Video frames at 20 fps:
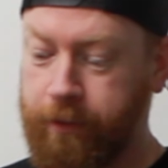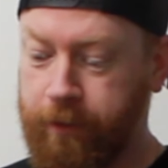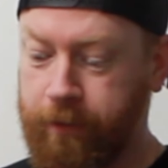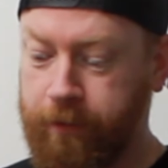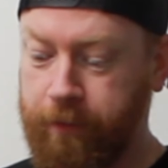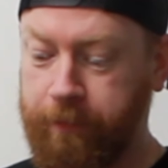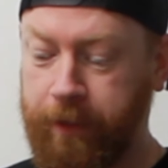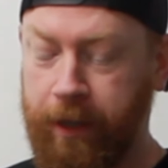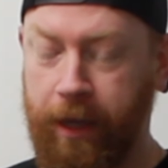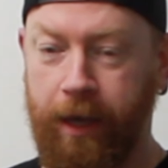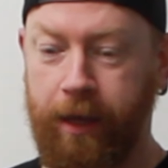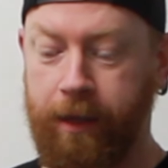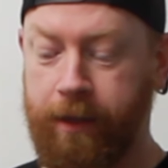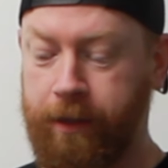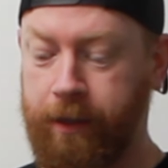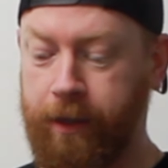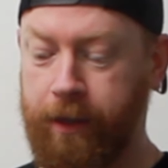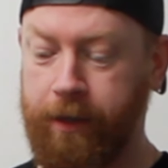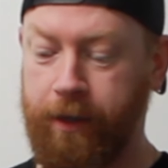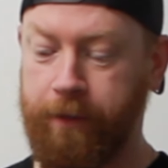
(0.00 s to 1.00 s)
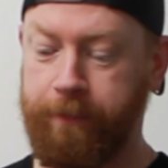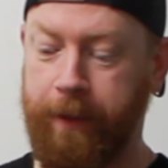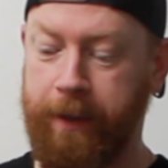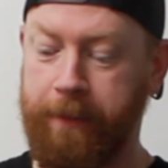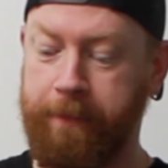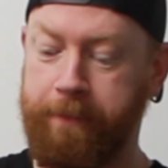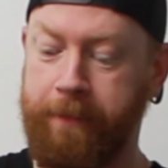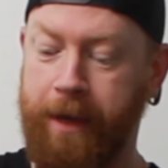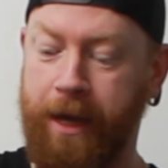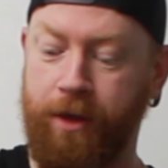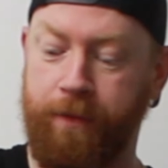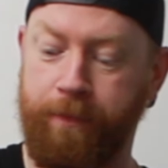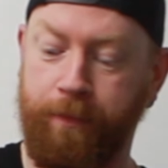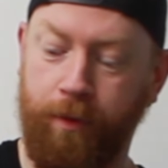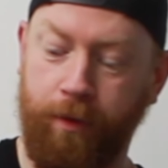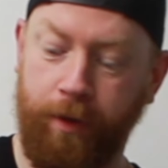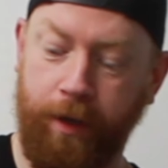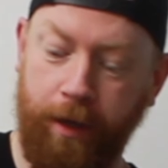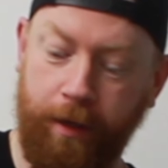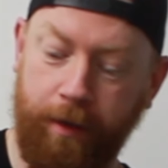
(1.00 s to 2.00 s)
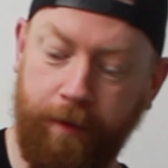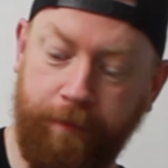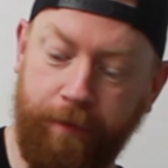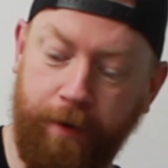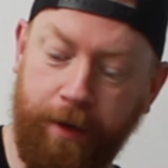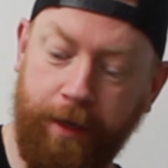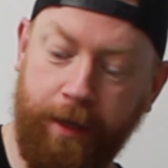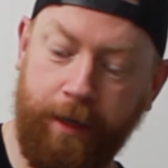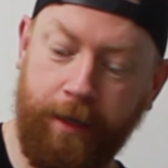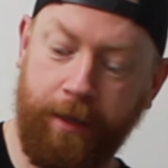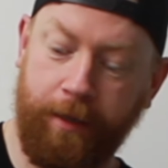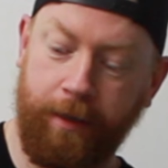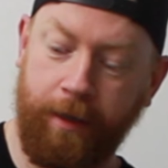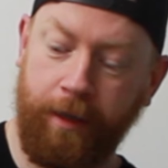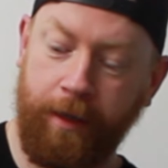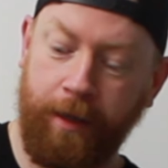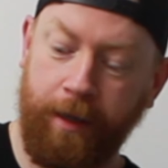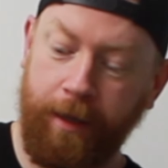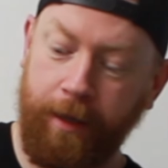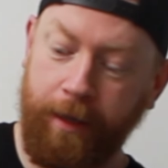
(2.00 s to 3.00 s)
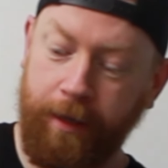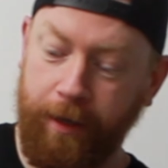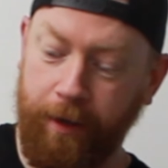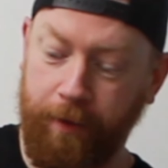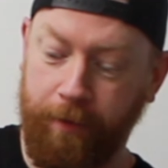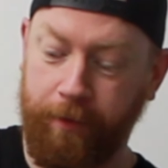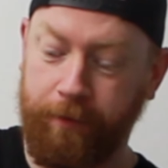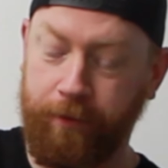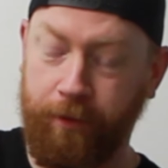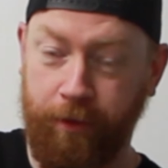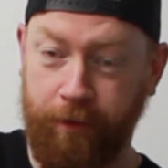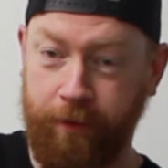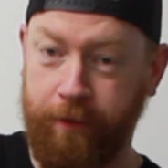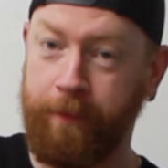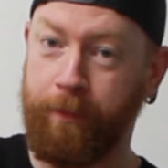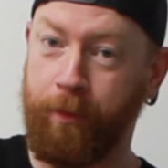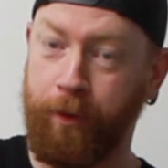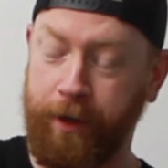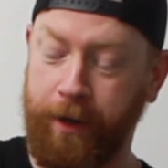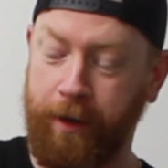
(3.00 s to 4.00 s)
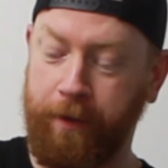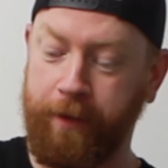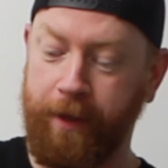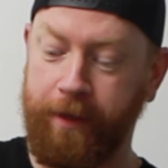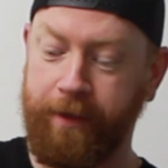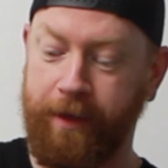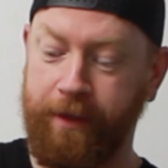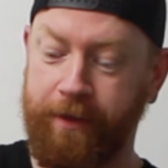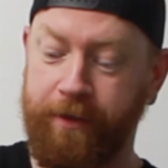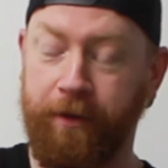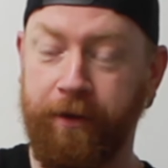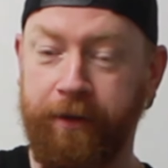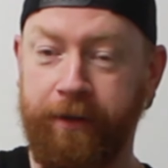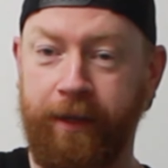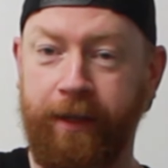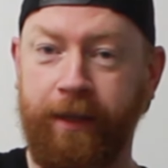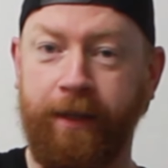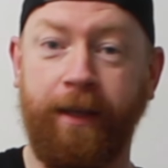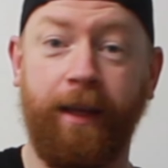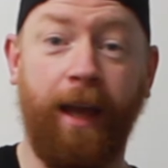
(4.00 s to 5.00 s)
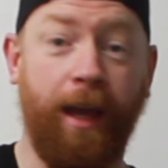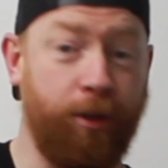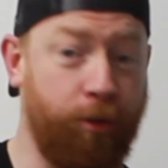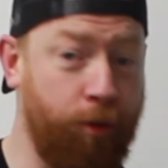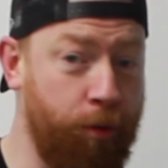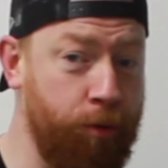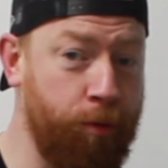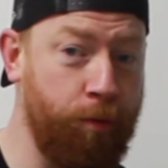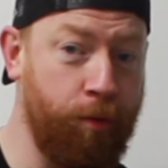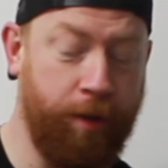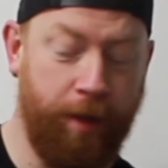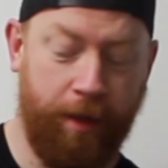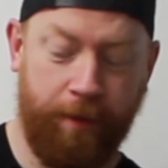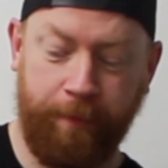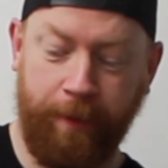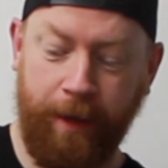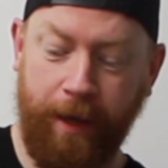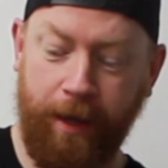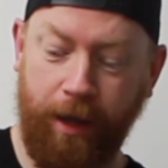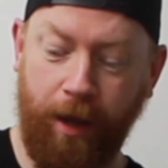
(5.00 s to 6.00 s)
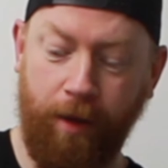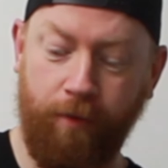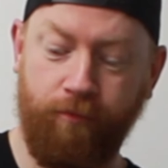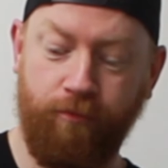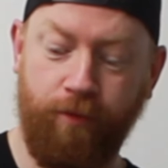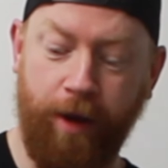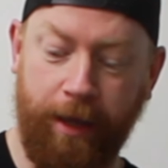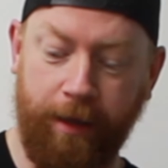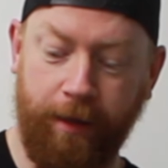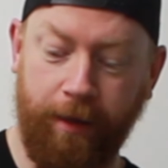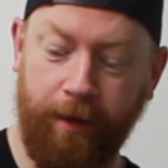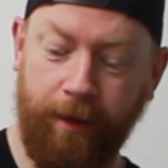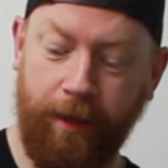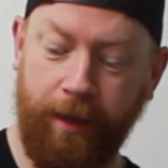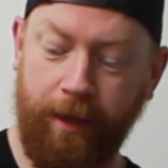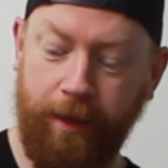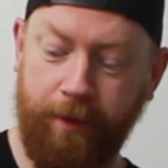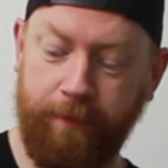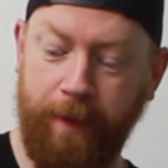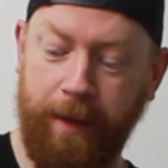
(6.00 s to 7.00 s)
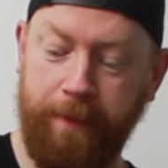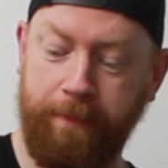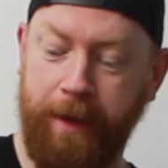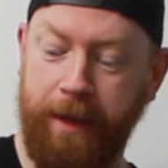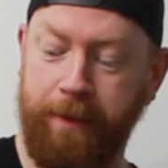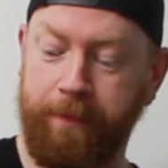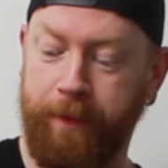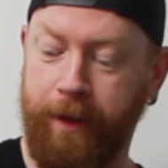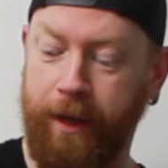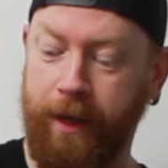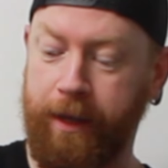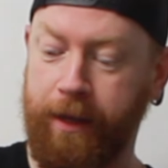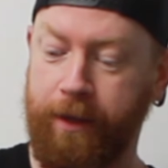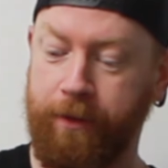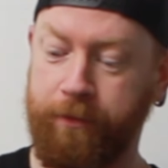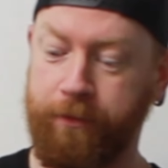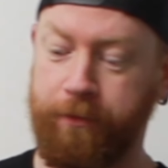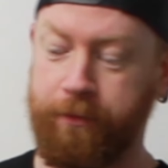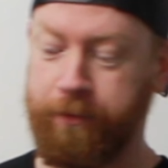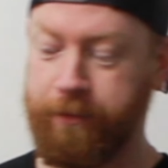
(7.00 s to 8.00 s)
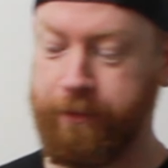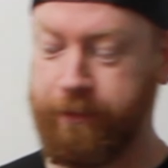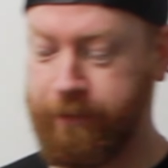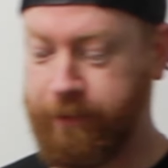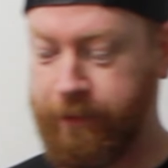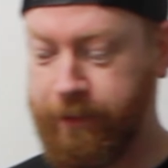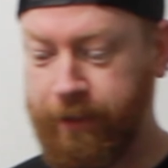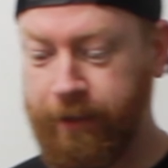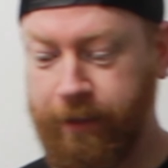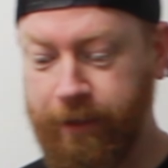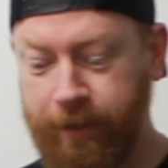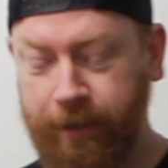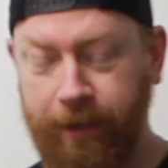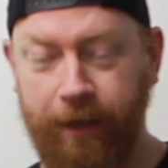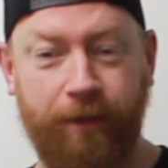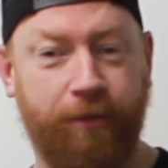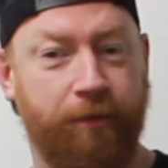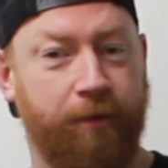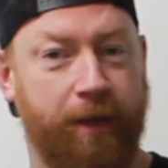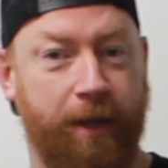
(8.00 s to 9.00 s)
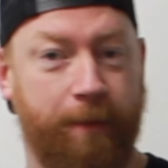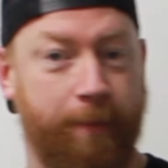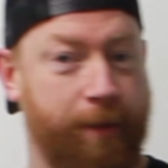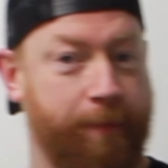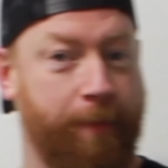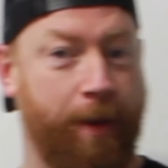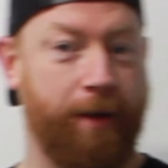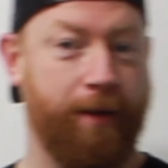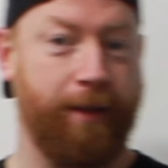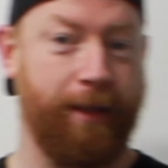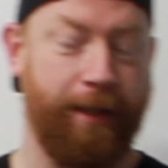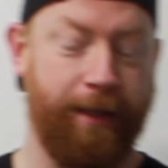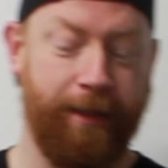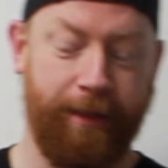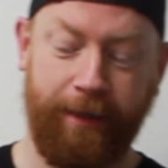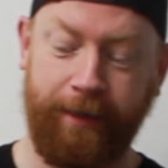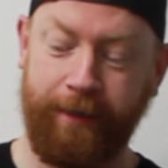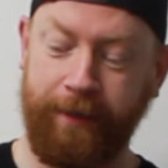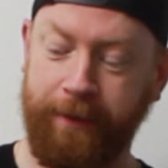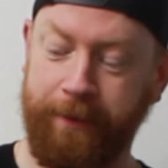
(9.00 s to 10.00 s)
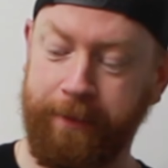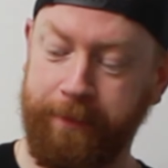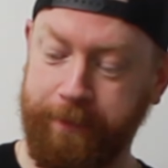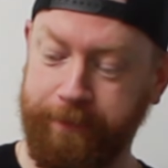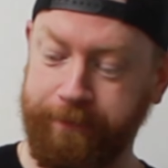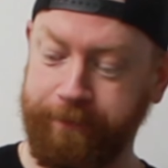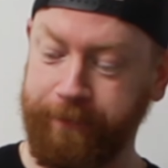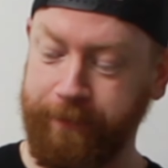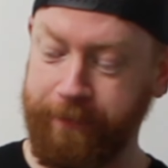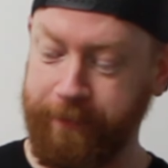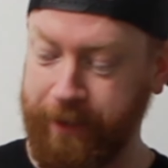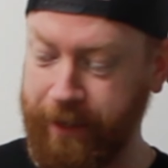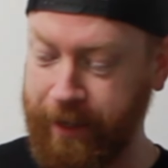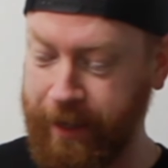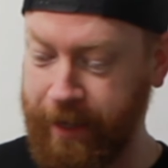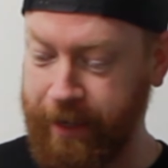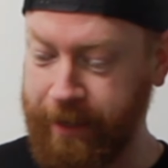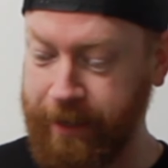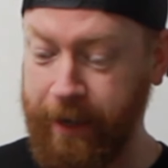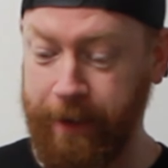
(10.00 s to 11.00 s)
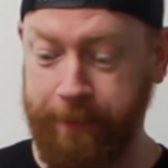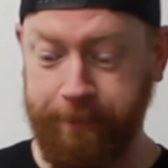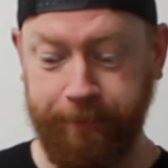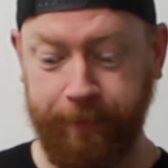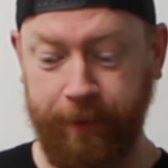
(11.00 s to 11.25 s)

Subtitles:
some kit in this big mesh pocket at the front here. Now, just to point out, this is dirty. I do use this pack regularly. It's my main pack, so it's not going to be sparkling clean. But yeah,